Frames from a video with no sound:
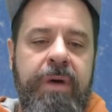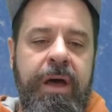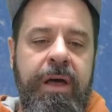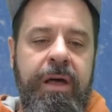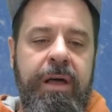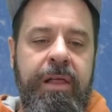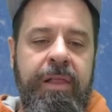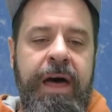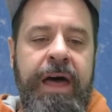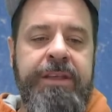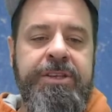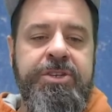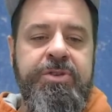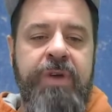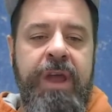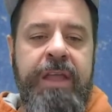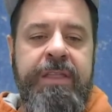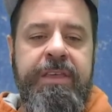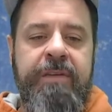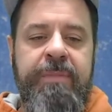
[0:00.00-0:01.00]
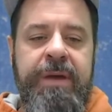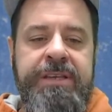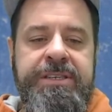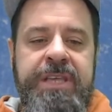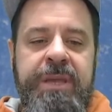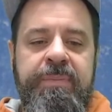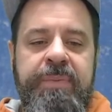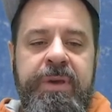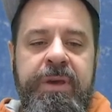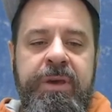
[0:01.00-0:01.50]
lot of strength of my
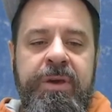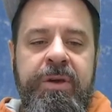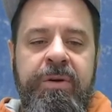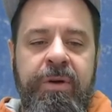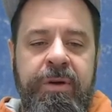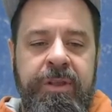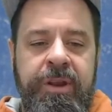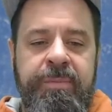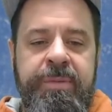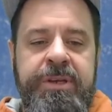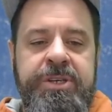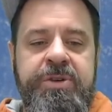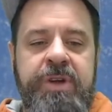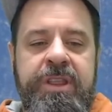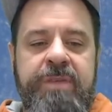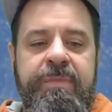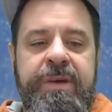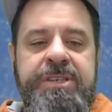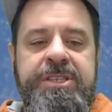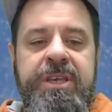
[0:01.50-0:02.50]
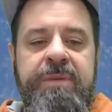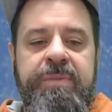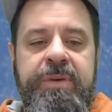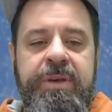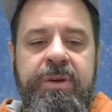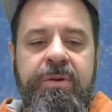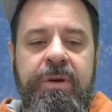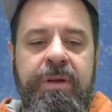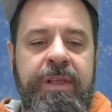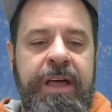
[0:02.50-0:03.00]
CPU or a little bit of strength of my
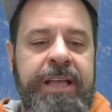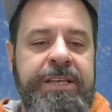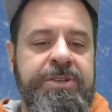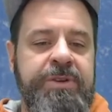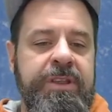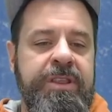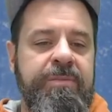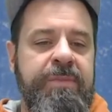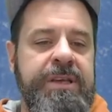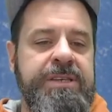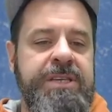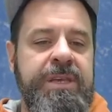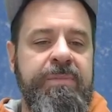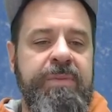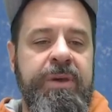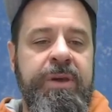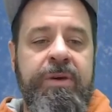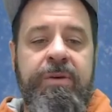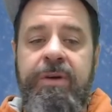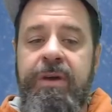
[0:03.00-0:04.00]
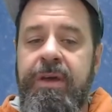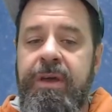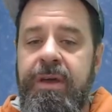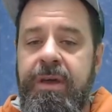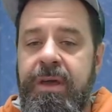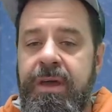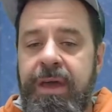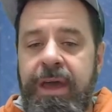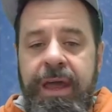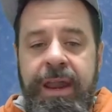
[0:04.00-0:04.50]
CPU or light strength of my CPU.
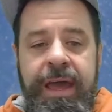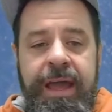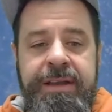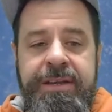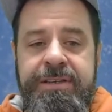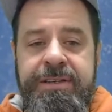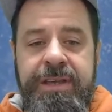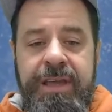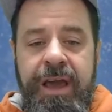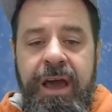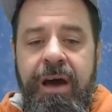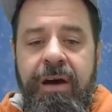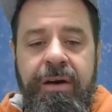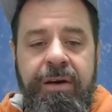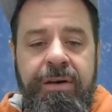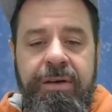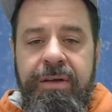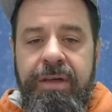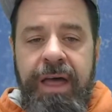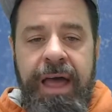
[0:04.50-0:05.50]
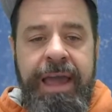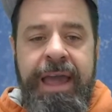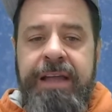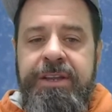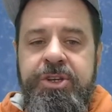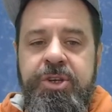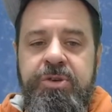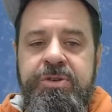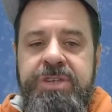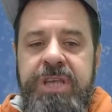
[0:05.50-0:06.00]
And I just go. I got
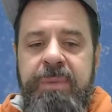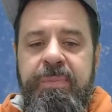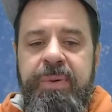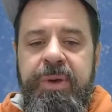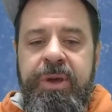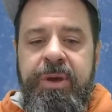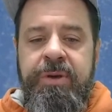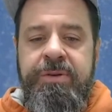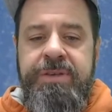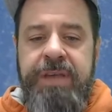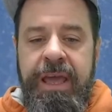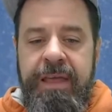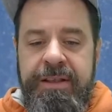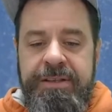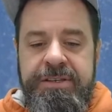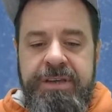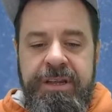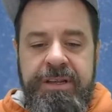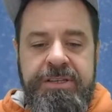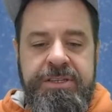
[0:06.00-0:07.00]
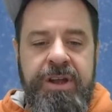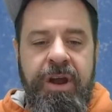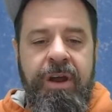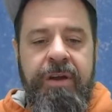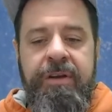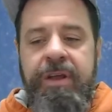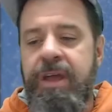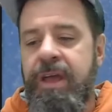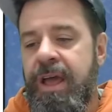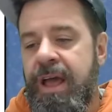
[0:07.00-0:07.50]
2 CPUs and it's going to
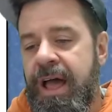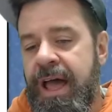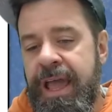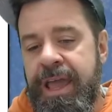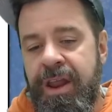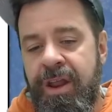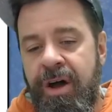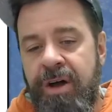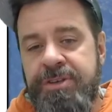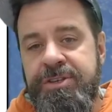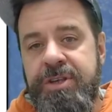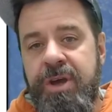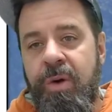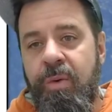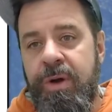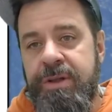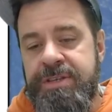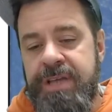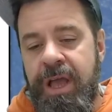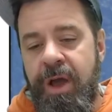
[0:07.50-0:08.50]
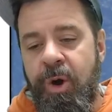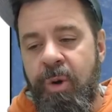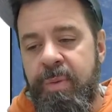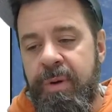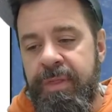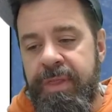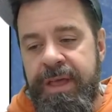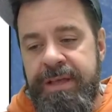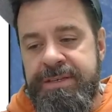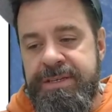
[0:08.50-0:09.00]
start. I can also, once I
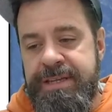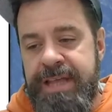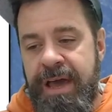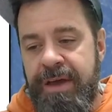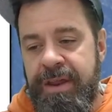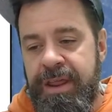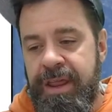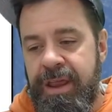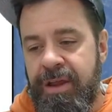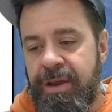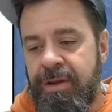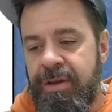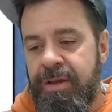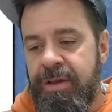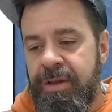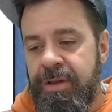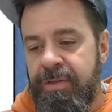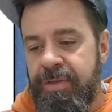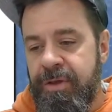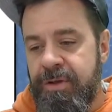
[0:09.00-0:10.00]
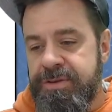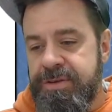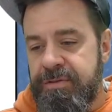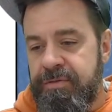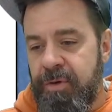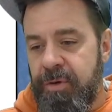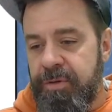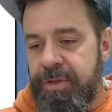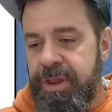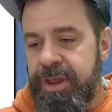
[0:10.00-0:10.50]
open this down here, there's a
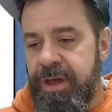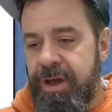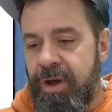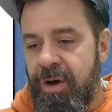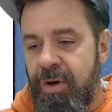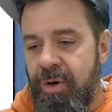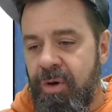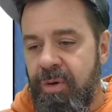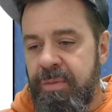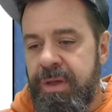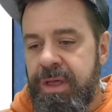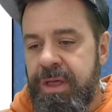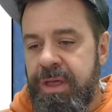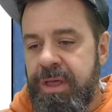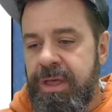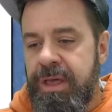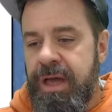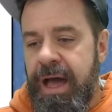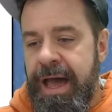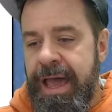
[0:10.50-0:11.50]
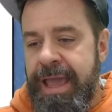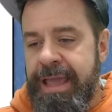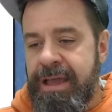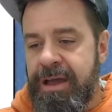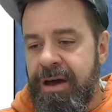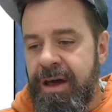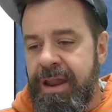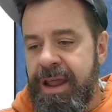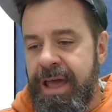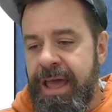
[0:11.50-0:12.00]
folding at home
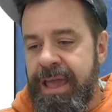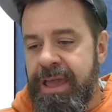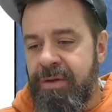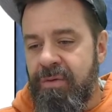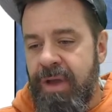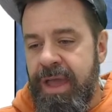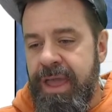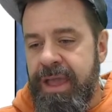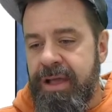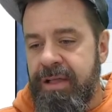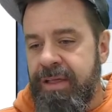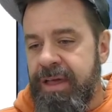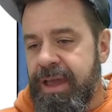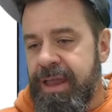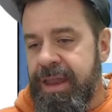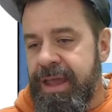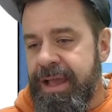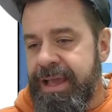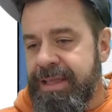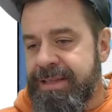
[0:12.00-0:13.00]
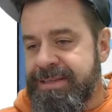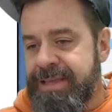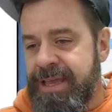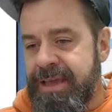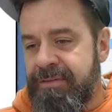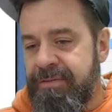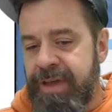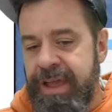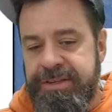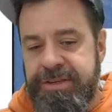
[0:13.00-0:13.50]
icon. I can right click and I can say
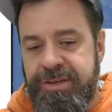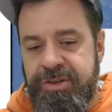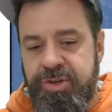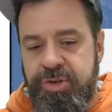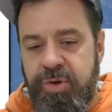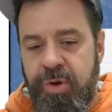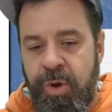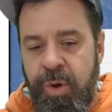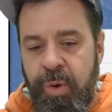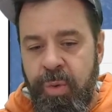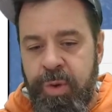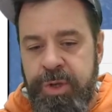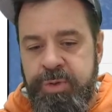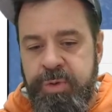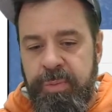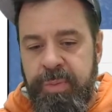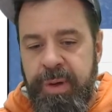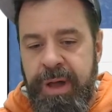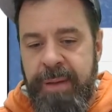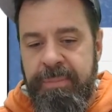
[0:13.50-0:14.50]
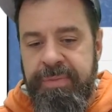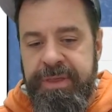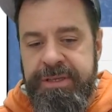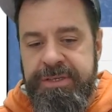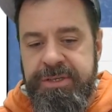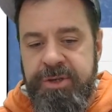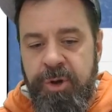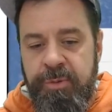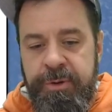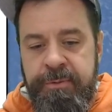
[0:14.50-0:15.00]
advanced control, which will pop
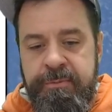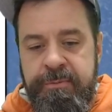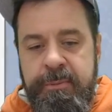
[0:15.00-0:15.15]
this open.